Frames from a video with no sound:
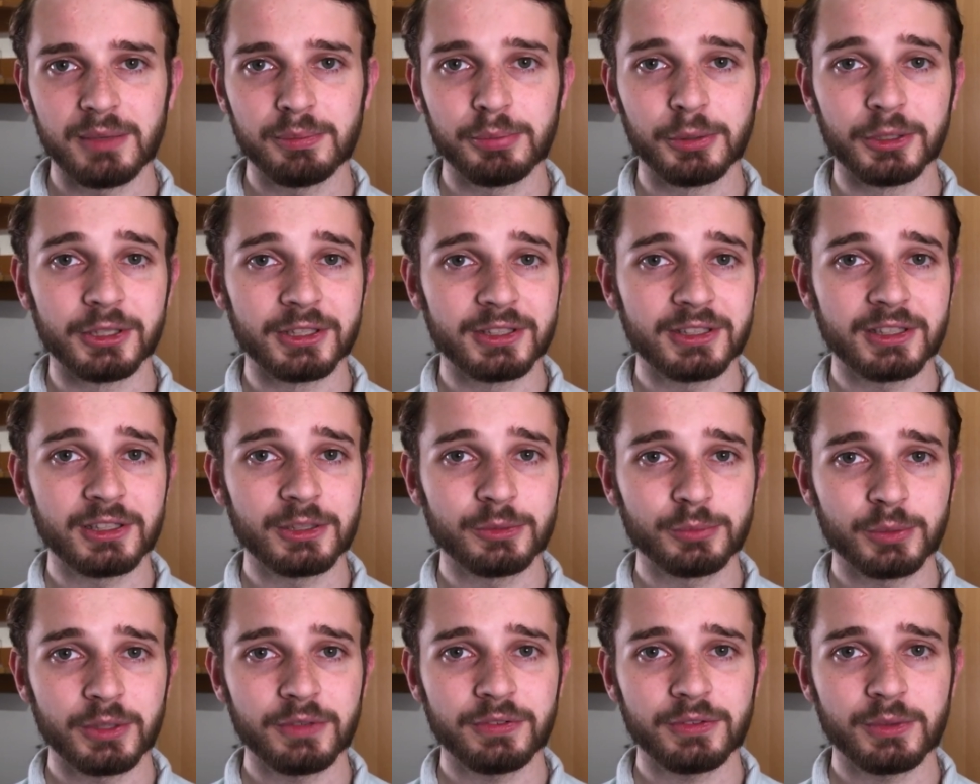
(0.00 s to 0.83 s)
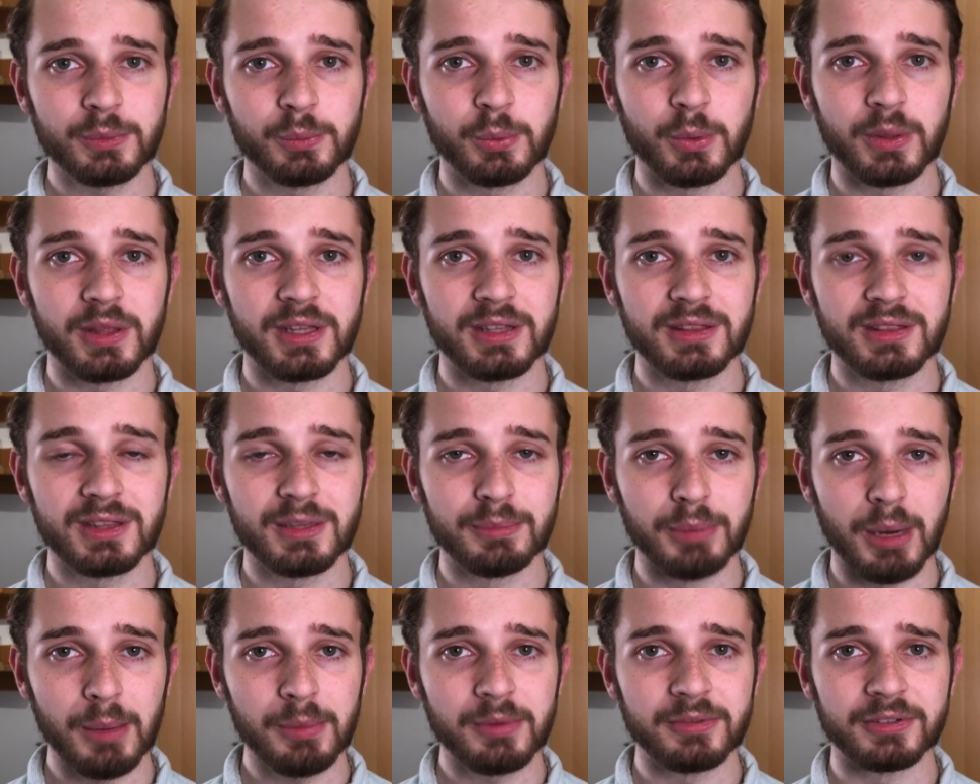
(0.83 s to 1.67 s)
political rift within the
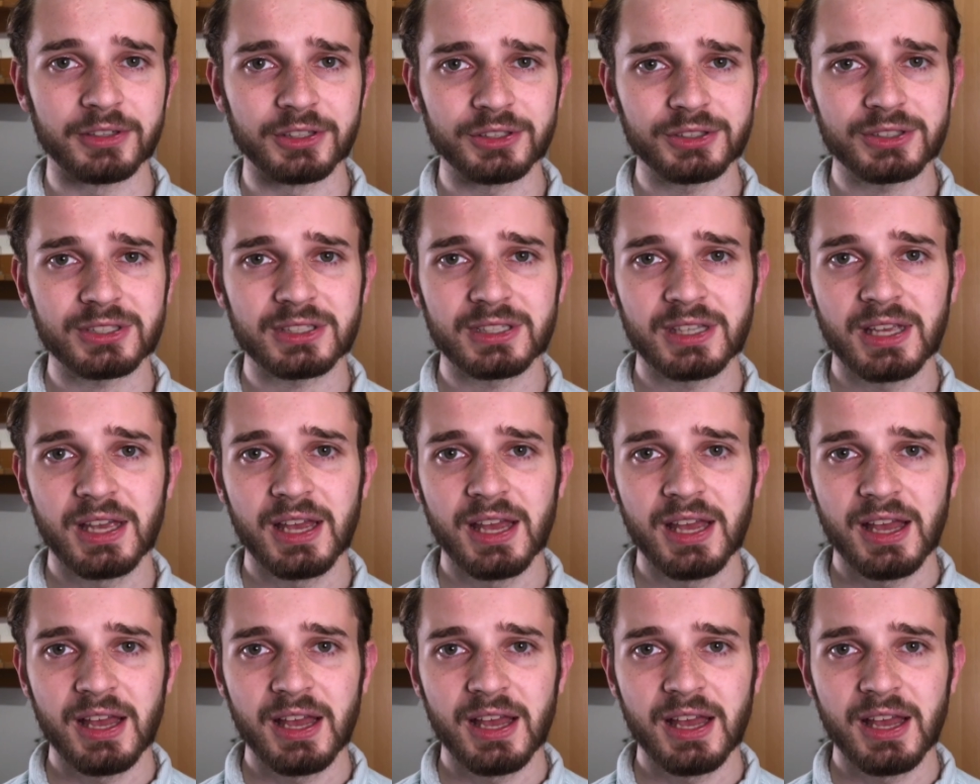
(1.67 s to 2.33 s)
Bobiverse.